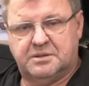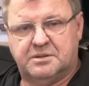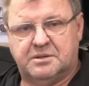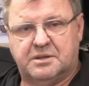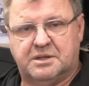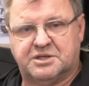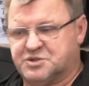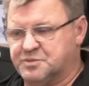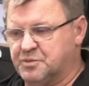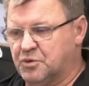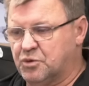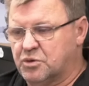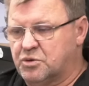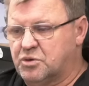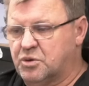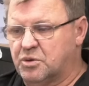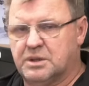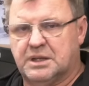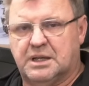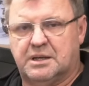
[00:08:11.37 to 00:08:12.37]
a small
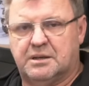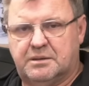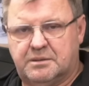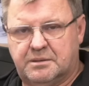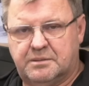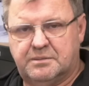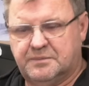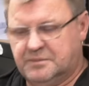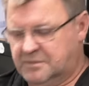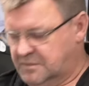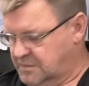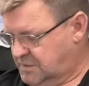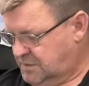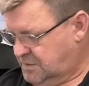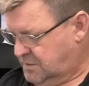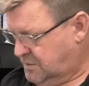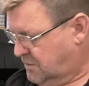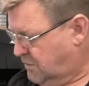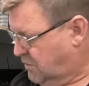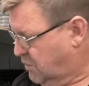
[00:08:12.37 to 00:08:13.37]
cooler?
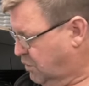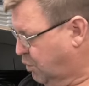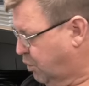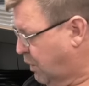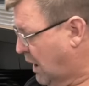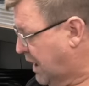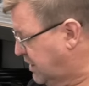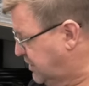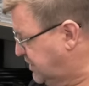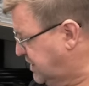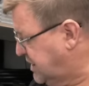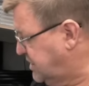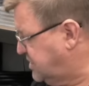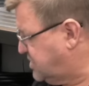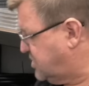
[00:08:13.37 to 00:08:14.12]
One of these